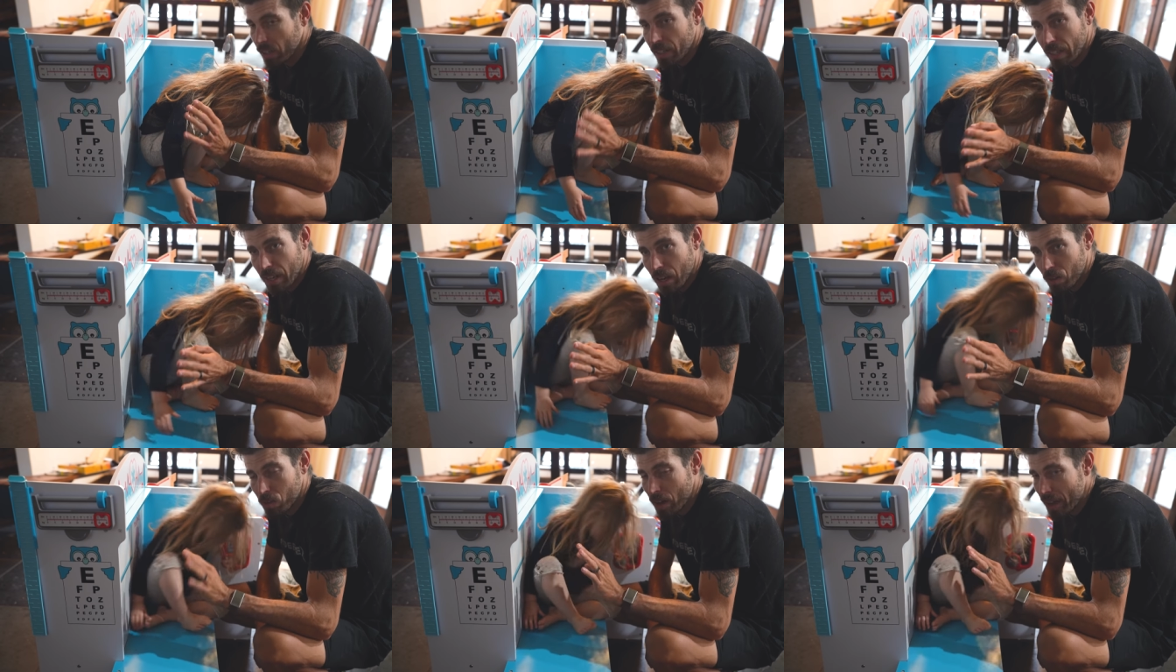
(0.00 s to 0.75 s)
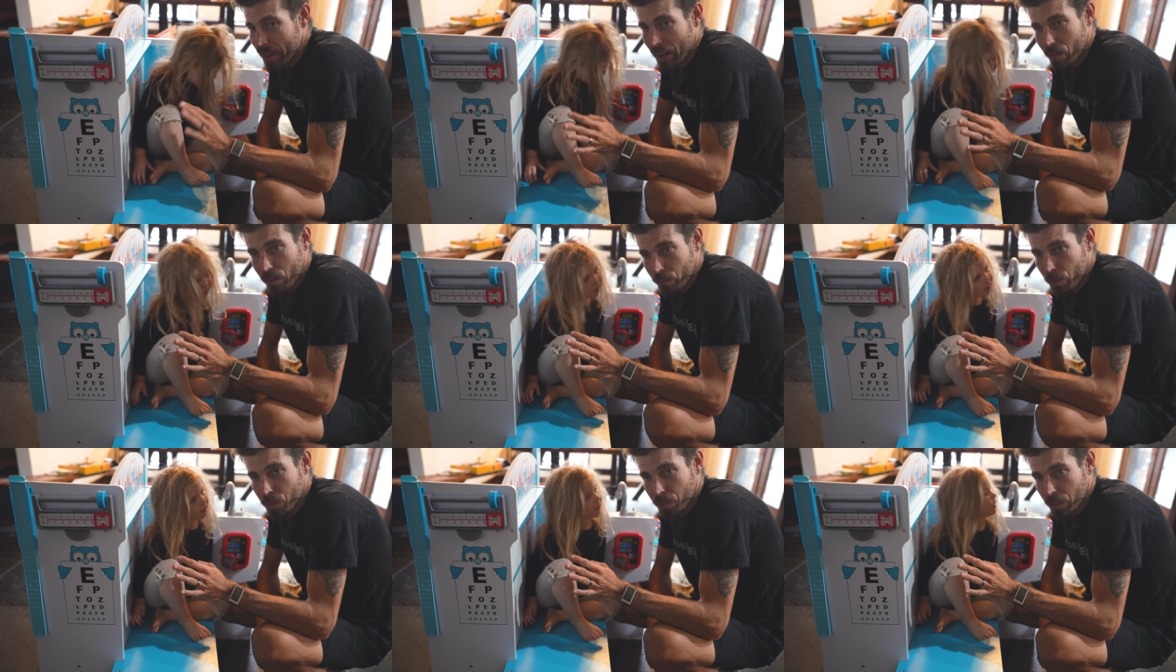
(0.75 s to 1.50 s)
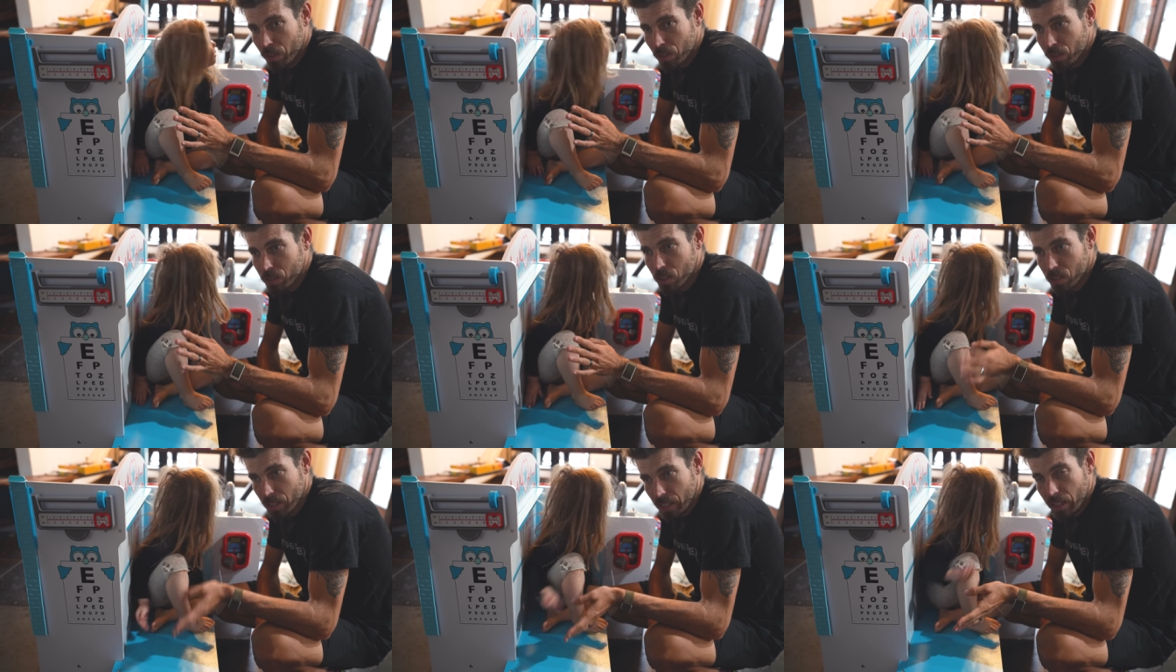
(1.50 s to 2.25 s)
Get out, ride however you feel,
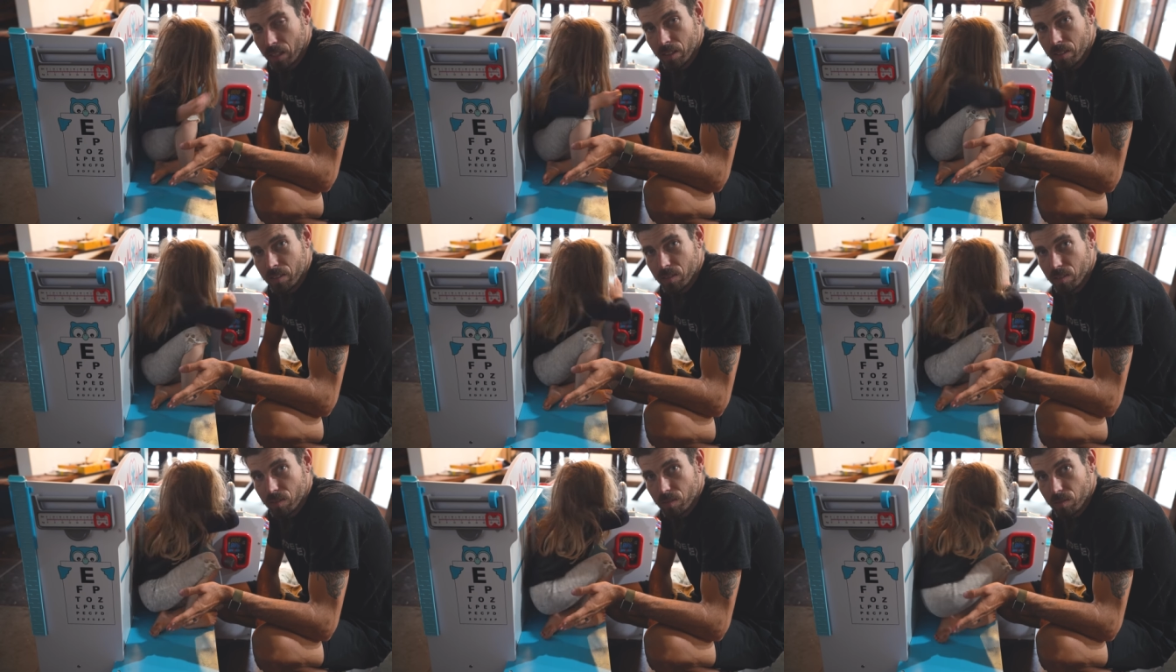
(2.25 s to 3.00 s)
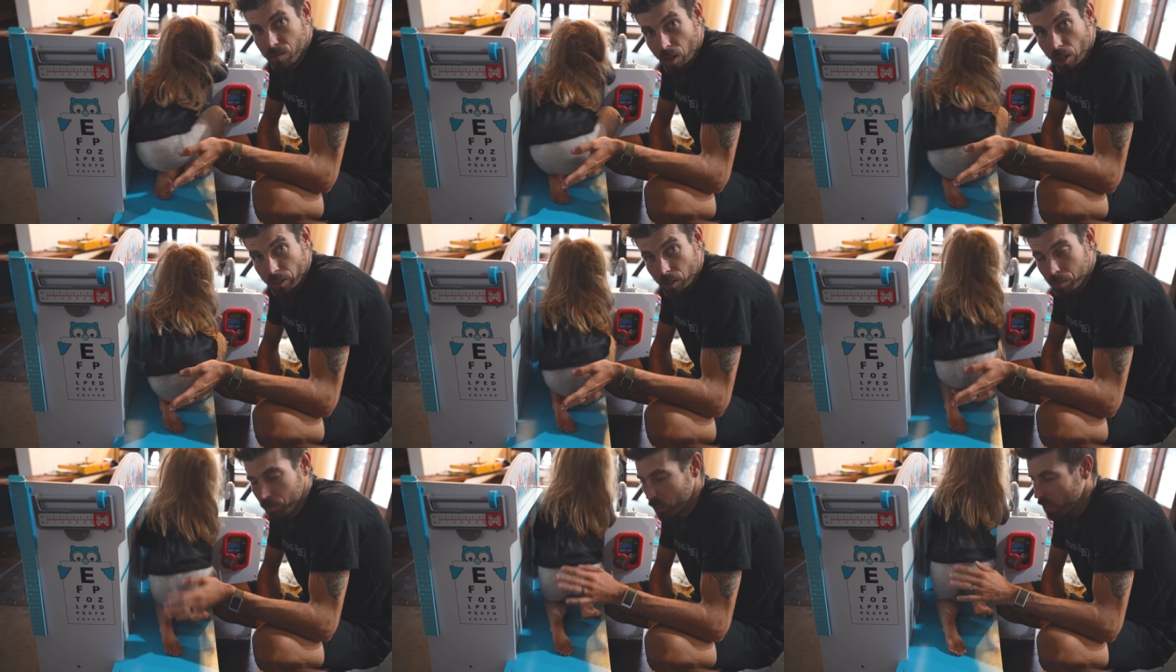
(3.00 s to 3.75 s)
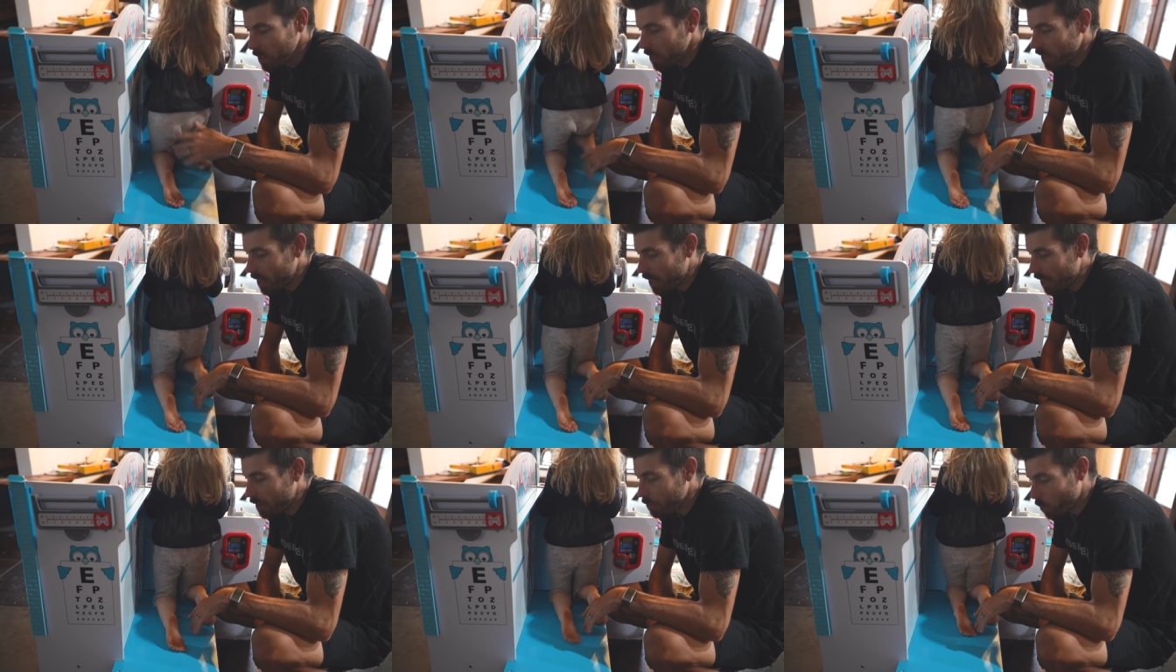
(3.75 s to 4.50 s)
just get in volume.
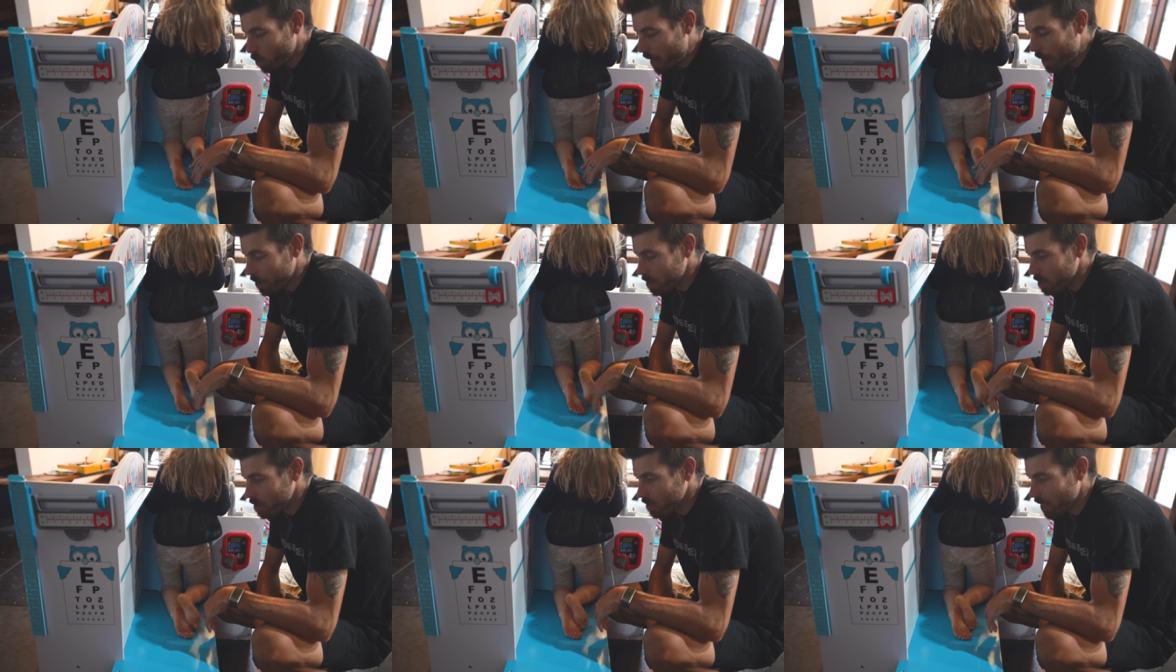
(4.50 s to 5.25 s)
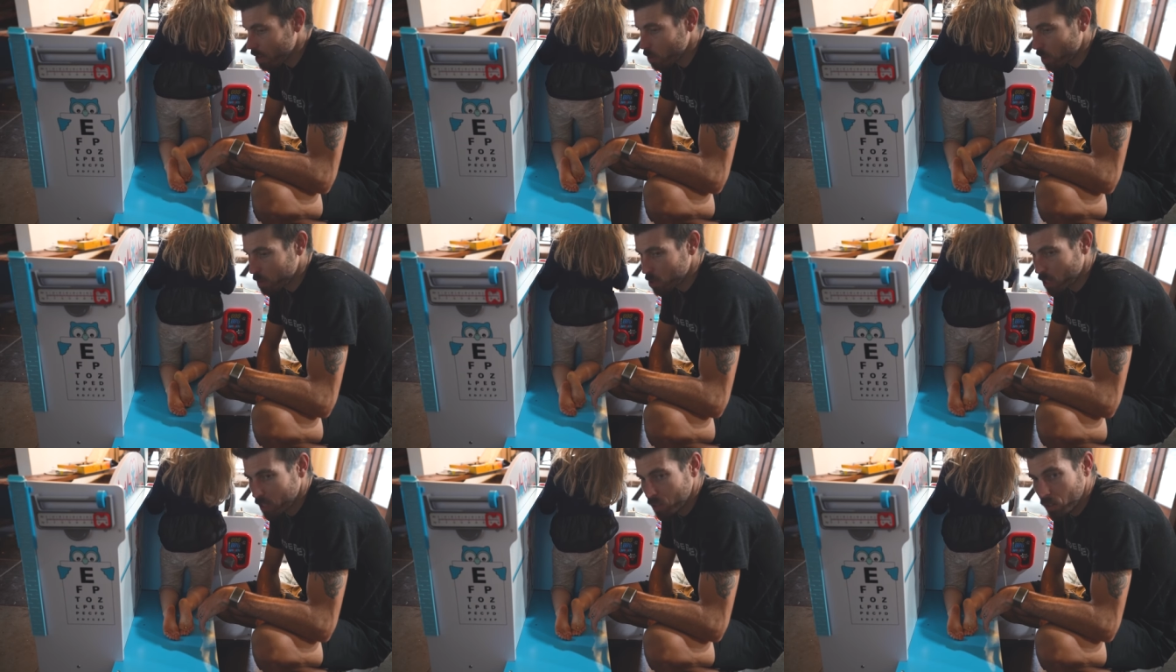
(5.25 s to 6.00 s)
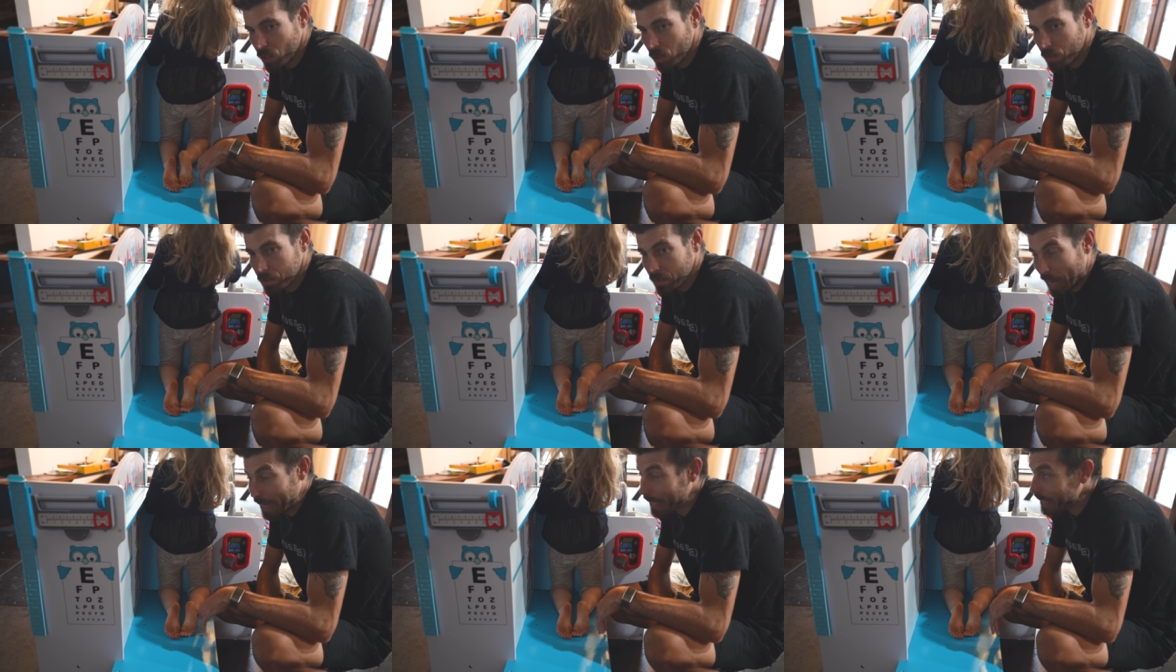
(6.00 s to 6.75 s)
Uh, four hours. That's what I'm trying to do.
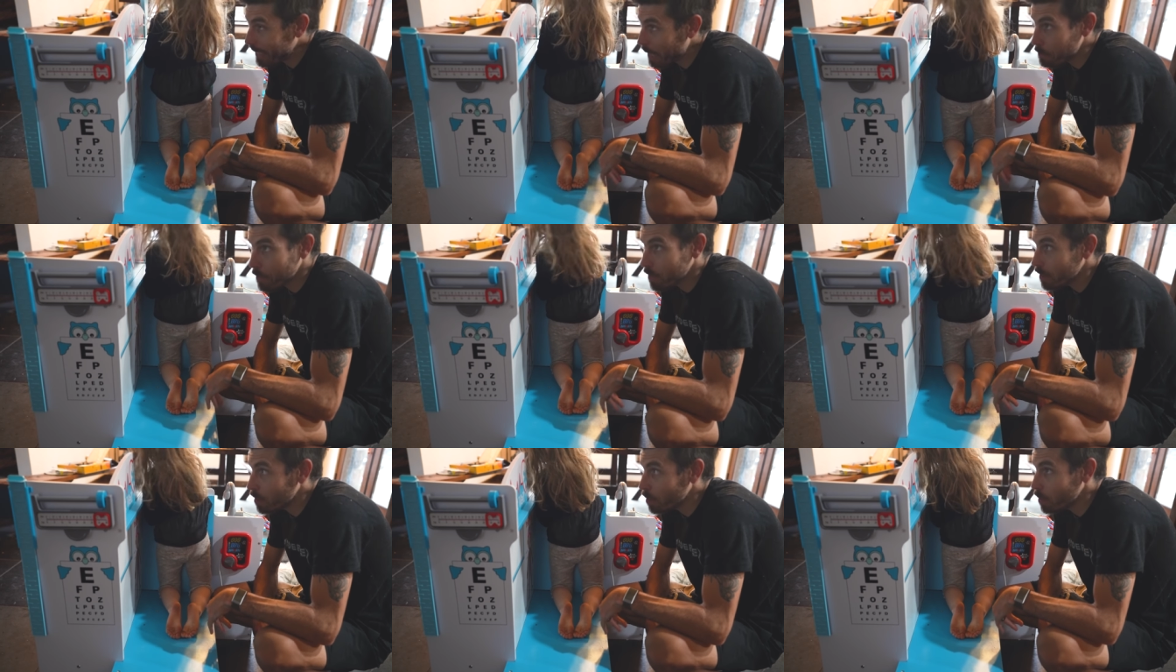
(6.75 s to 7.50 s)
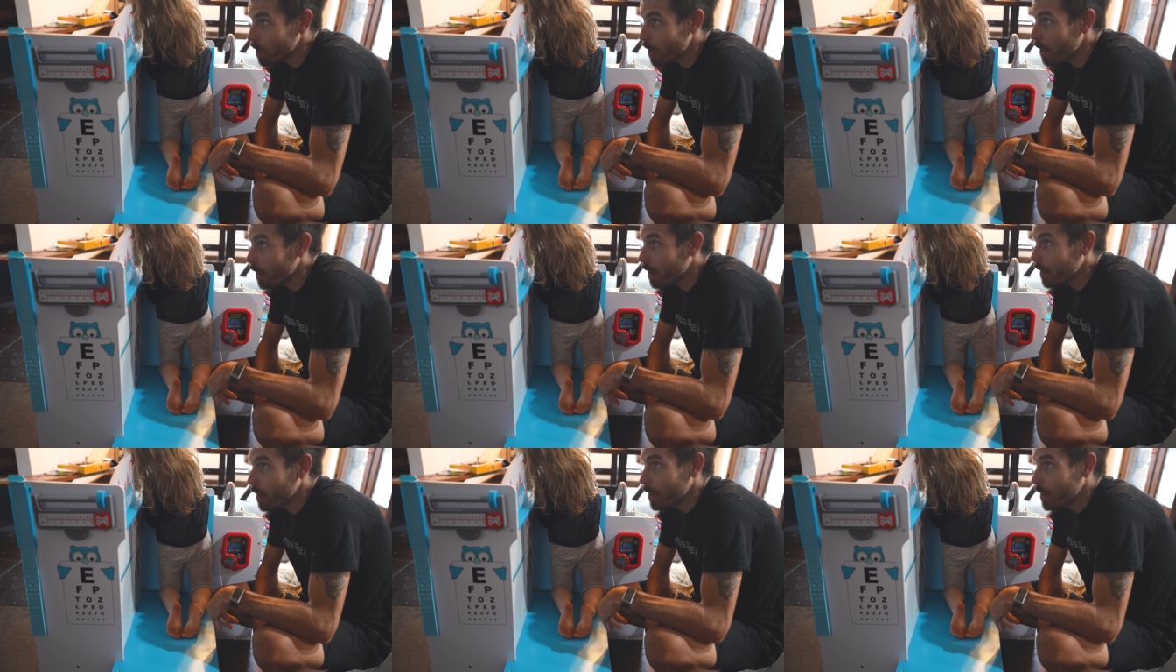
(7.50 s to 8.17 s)
I can definitely do that.